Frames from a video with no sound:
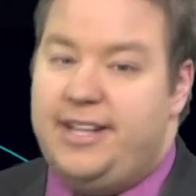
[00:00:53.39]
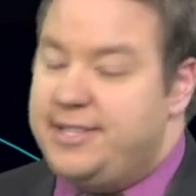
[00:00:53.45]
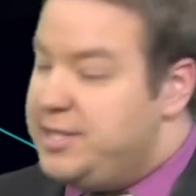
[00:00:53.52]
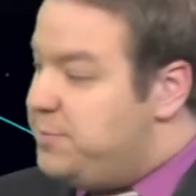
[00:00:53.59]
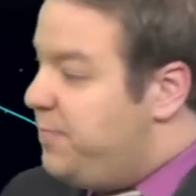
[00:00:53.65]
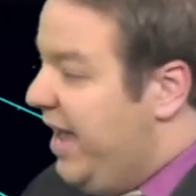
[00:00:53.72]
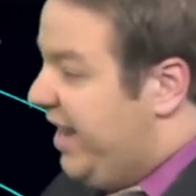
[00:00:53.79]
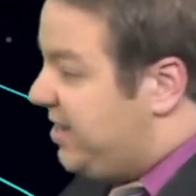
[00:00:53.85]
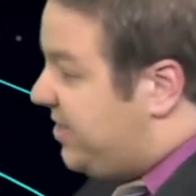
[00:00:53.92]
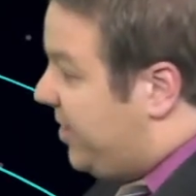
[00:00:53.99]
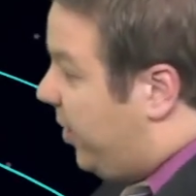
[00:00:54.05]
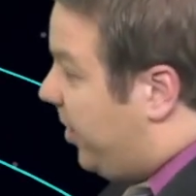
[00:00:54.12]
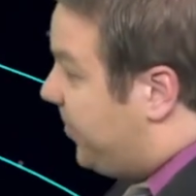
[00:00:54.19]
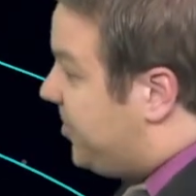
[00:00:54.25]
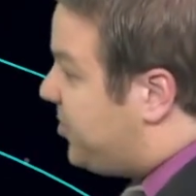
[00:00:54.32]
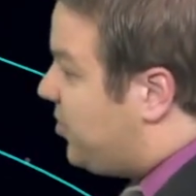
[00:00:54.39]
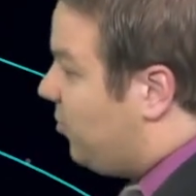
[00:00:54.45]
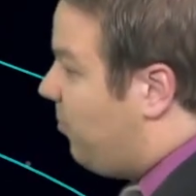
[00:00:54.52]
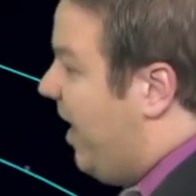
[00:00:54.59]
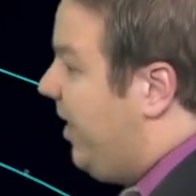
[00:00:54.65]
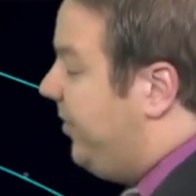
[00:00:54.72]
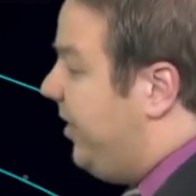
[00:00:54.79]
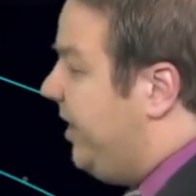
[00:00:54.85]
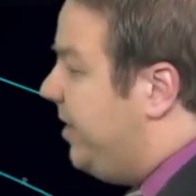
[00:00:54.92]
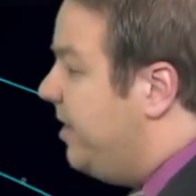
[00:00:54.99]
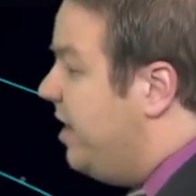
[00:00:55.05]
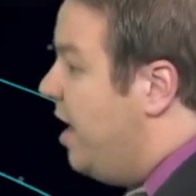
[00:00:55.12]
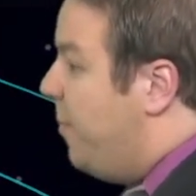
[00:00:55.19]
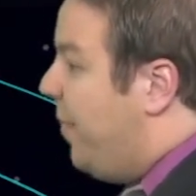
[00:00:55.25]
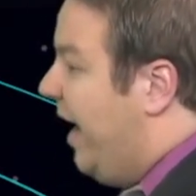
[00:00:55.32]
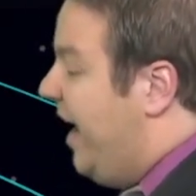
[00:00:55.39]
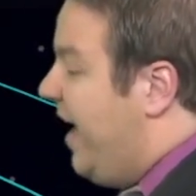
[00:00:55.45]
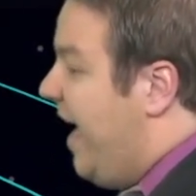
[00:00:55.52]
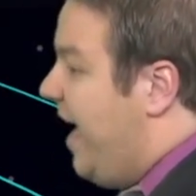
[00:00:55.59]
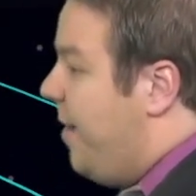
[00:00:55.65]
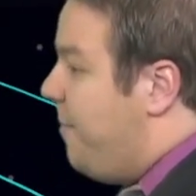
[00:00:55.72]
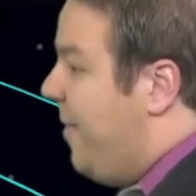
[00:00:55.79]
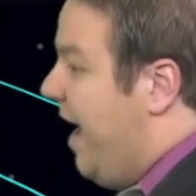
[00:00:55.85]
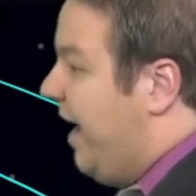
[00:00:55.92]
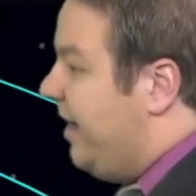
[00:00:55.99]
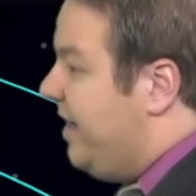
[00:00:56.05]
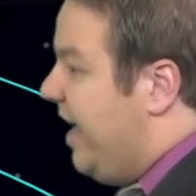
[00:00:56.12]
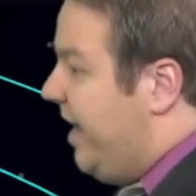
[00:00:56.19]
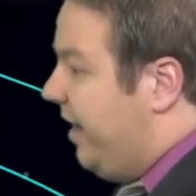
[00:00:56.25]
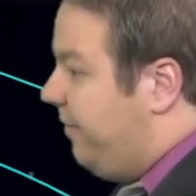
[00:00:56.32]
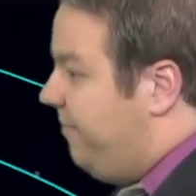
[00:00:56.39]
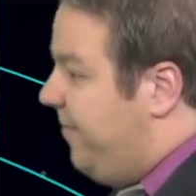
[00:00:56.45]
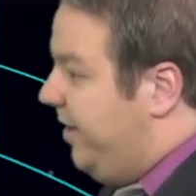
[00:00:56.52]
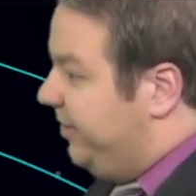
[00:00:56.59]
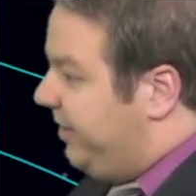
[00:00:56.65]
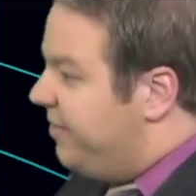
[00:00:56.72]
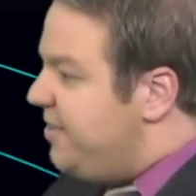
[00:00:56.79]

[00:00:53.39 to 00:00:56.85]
in space. The Earth is surrounded by a magnetic field,